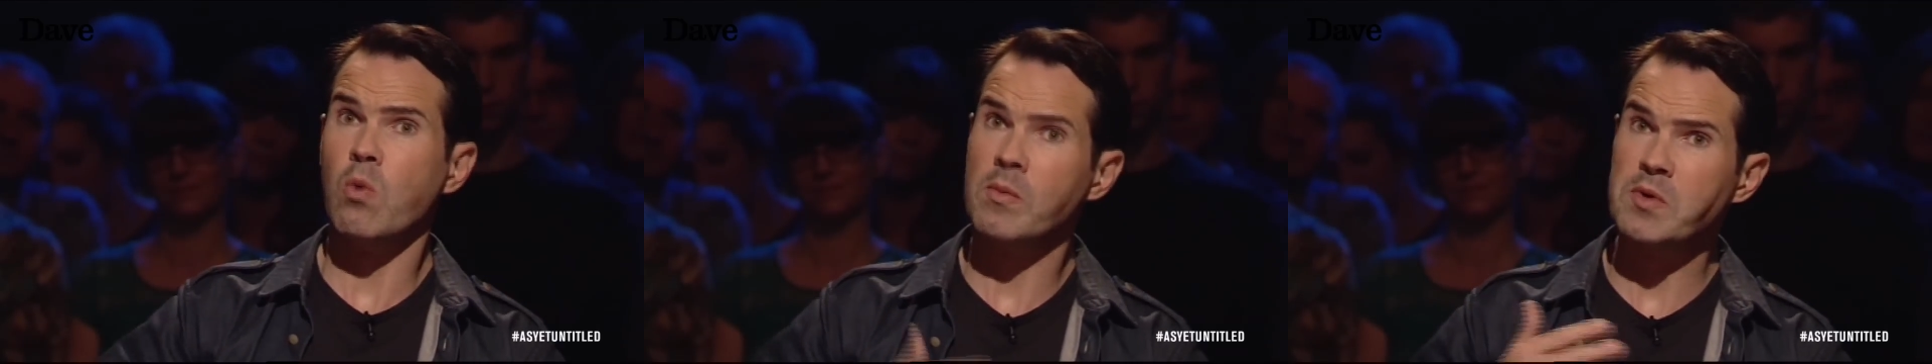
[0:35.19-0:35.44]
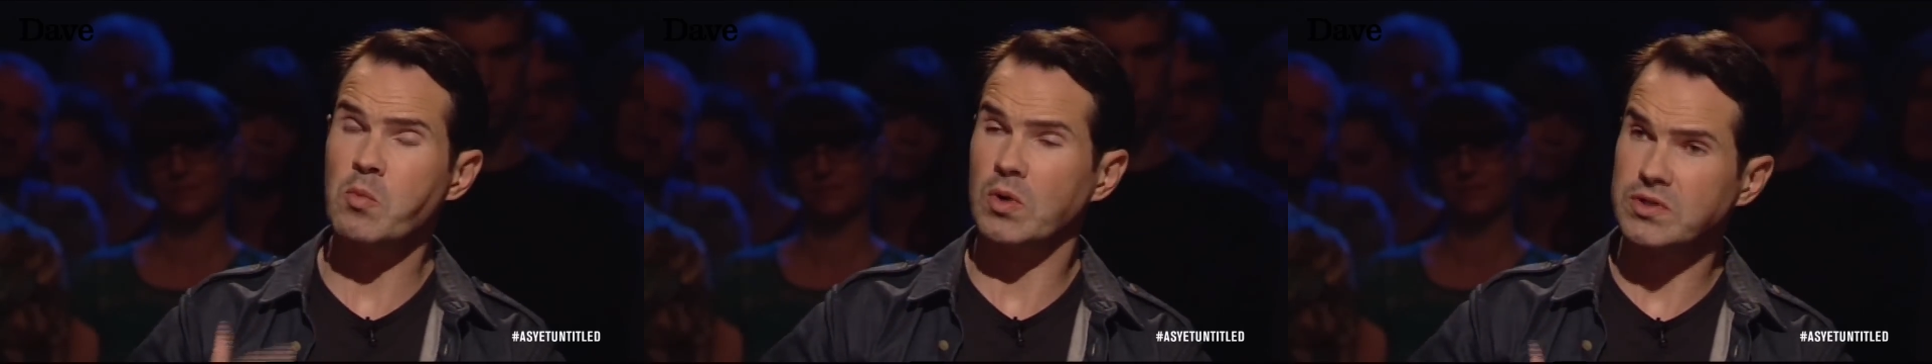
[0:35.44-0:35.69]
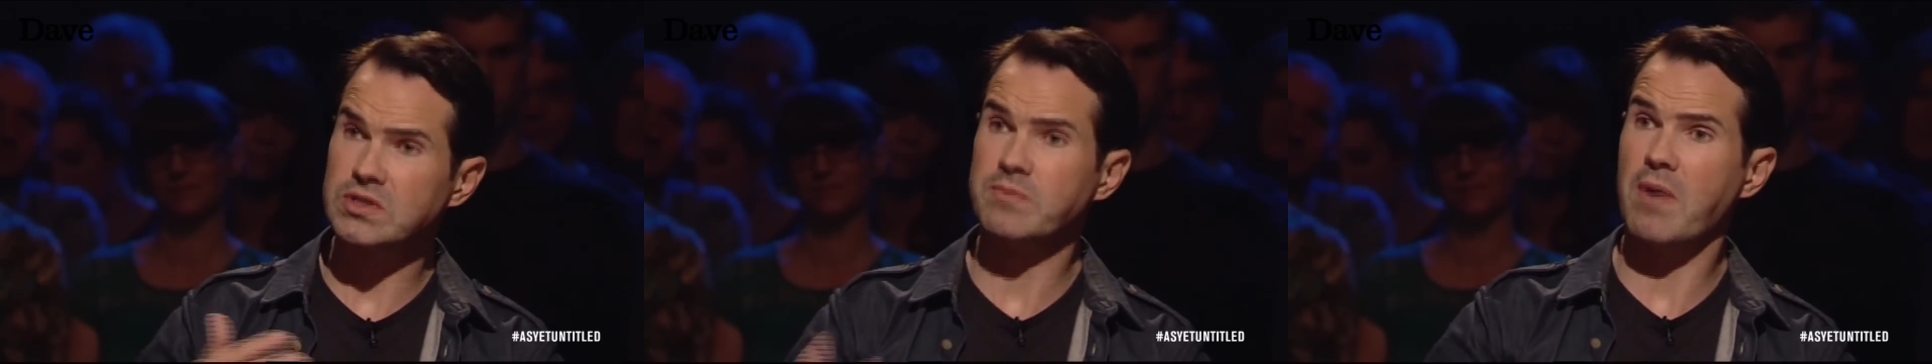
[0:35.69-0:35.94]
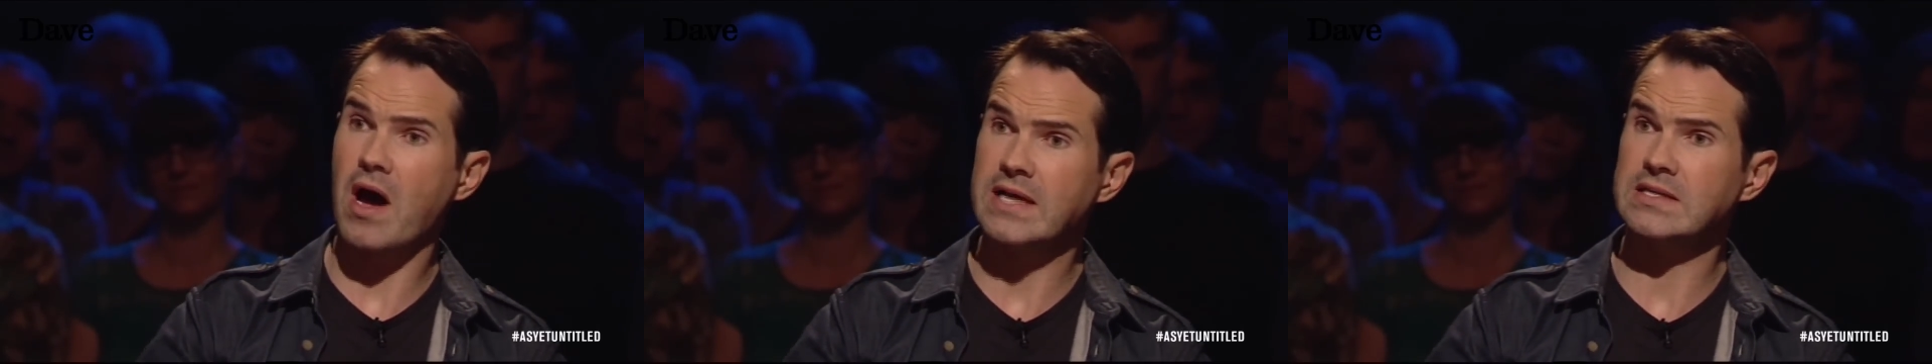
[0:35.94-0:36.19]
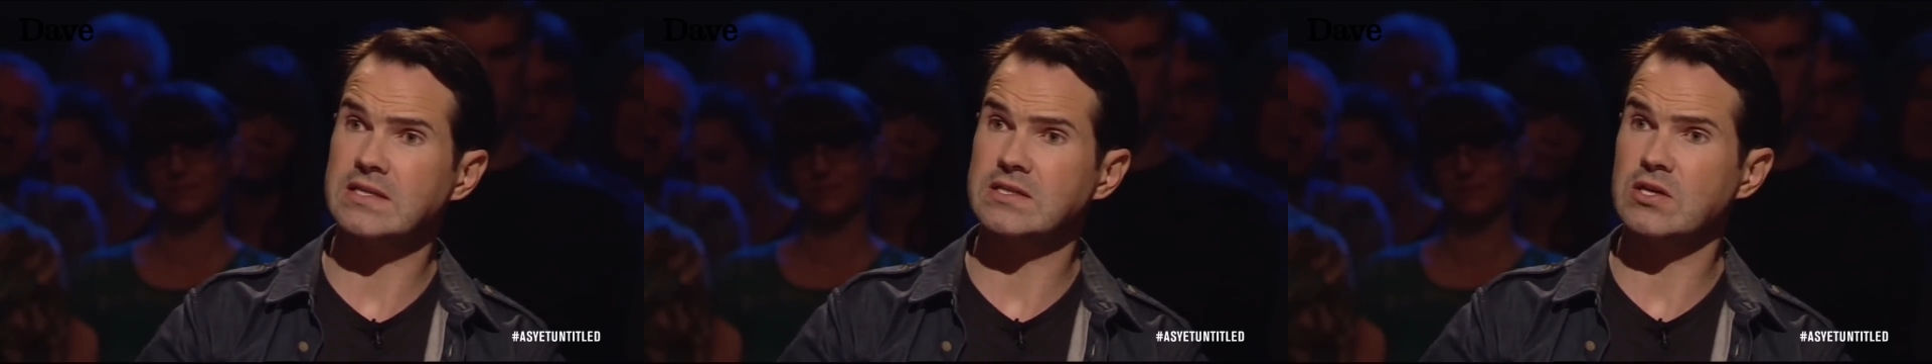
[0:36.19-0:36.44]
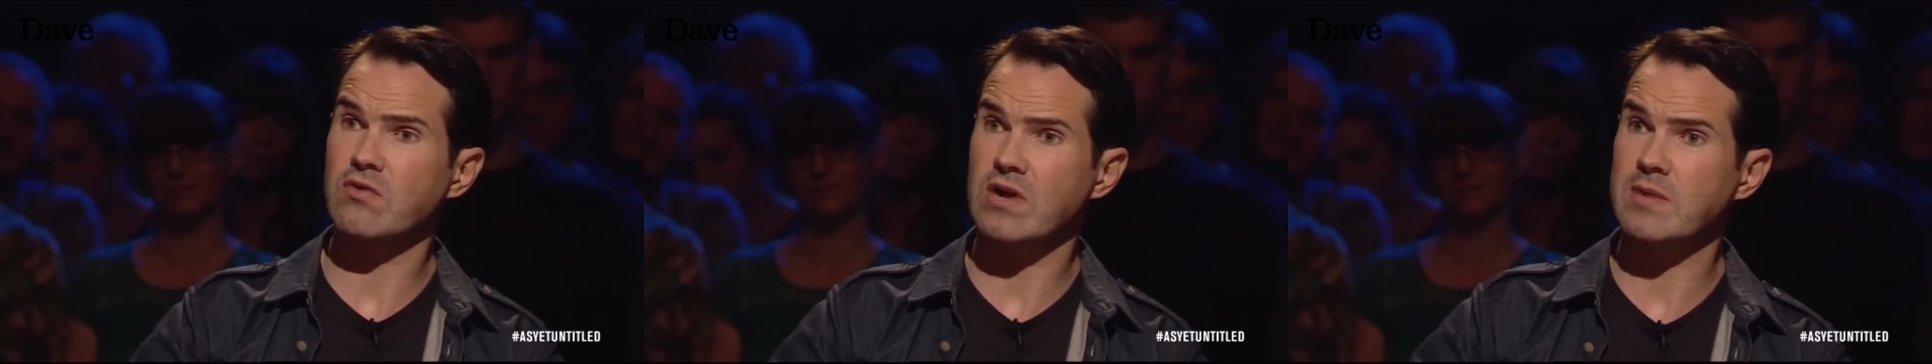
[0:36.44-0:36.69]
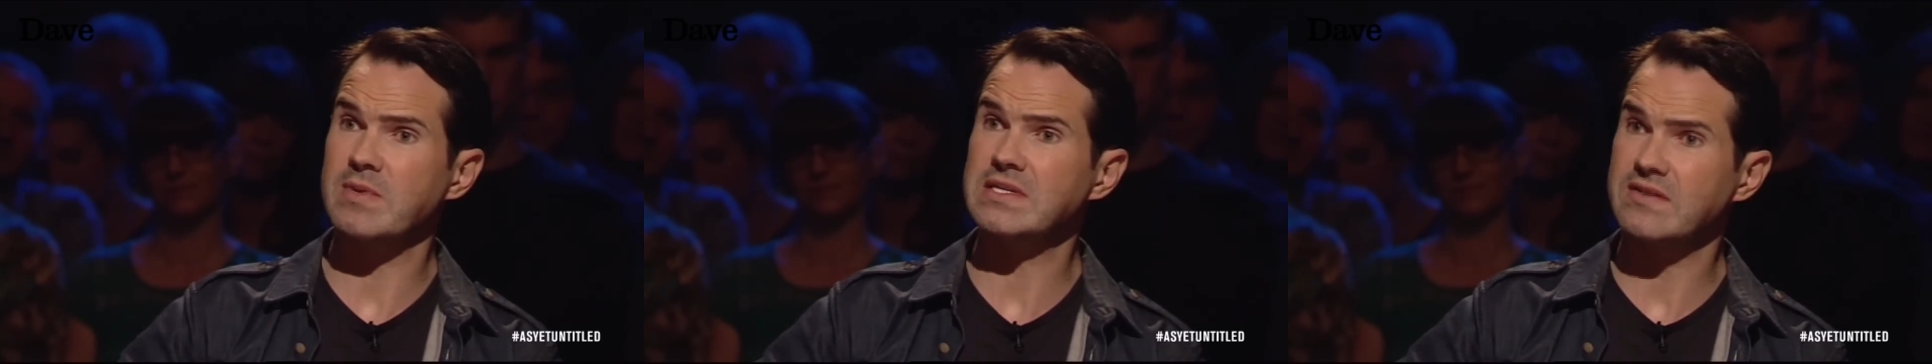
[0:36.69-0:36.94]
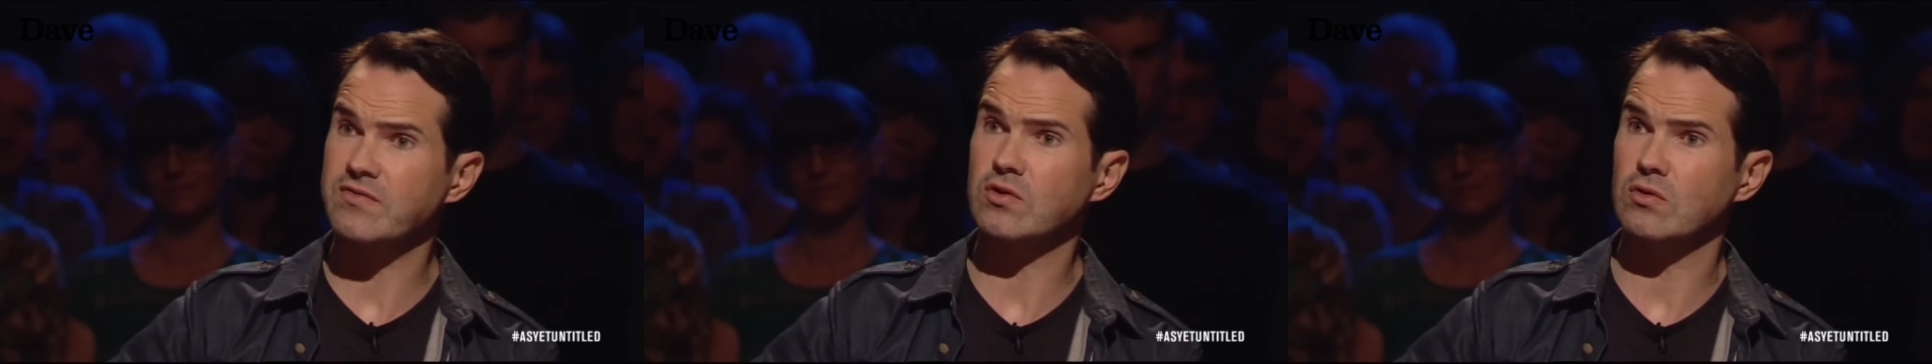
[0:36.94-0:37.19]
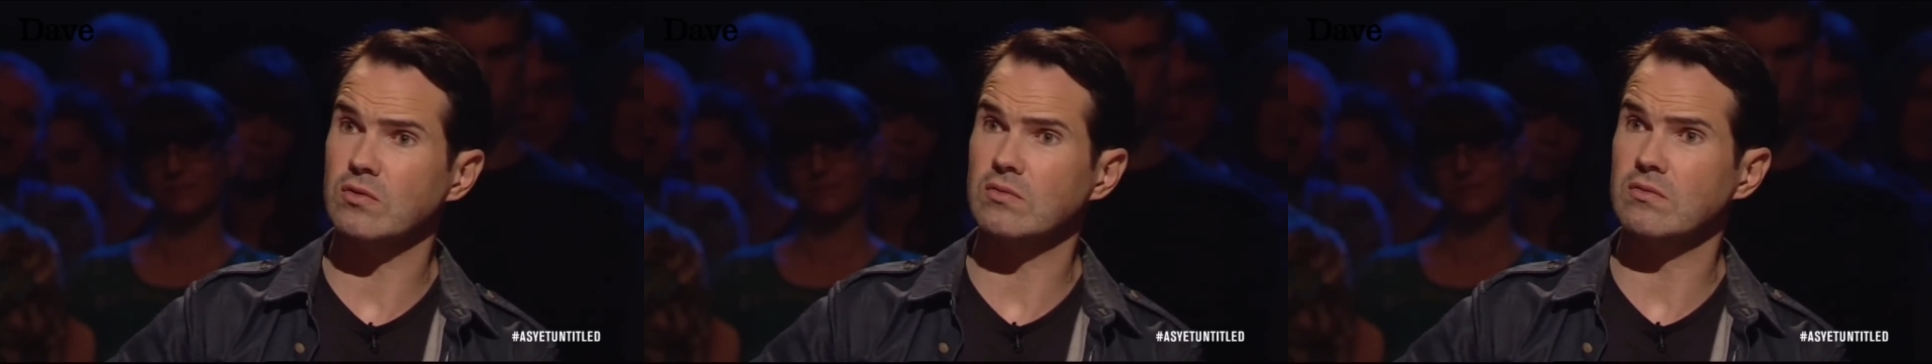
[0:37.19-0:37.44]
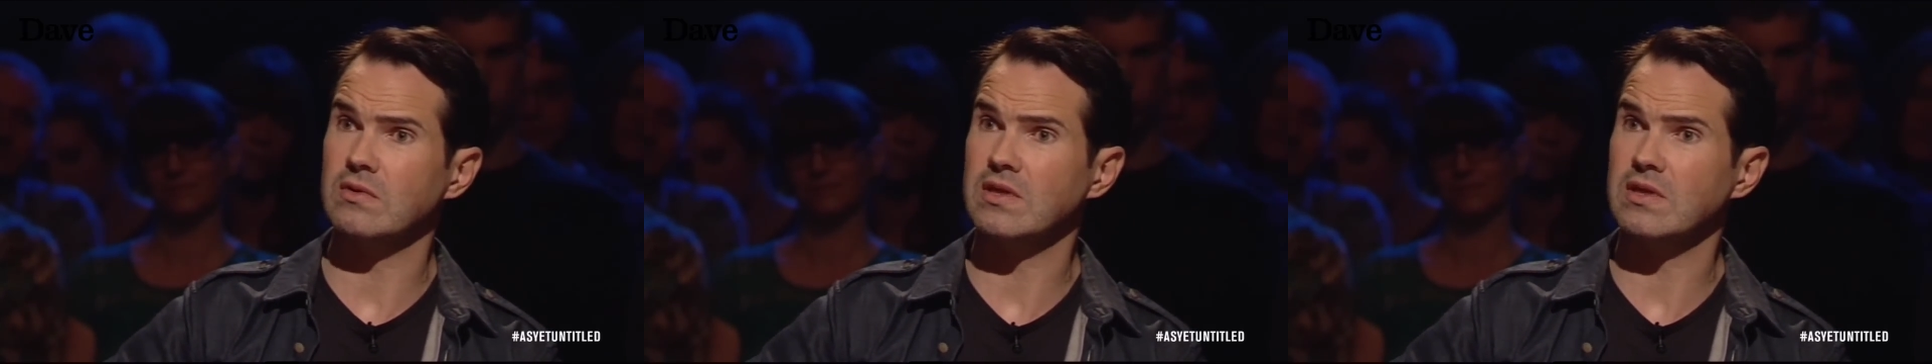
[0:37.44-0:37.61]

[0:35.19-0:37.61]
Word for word: woman wants to buy into this incredibly difficult